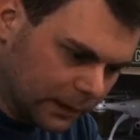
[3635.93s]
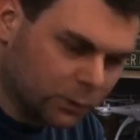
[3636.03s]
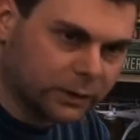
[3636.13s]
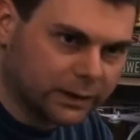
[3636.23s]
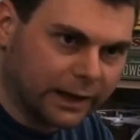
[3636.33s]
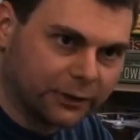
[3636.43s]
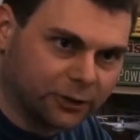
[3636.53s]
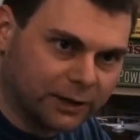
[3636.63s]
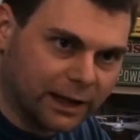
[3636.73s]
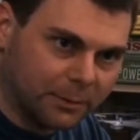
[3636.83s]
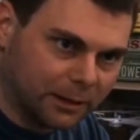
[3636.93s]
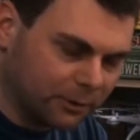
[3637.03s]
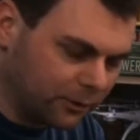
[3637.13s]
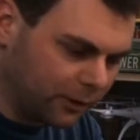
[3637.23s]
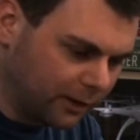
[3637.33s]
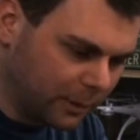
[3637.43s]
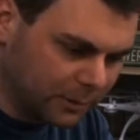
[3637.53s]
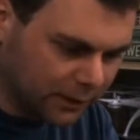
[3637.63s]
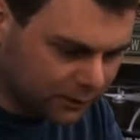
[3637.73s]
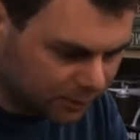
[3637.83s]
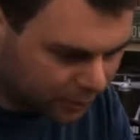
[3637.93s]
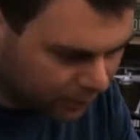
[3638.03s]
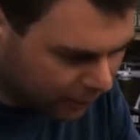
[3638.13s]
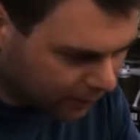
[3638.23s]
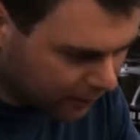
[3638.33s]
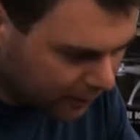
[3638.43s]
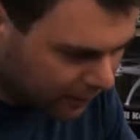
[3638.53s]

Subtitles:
This wasn't actually stopping it before, I remember this from before.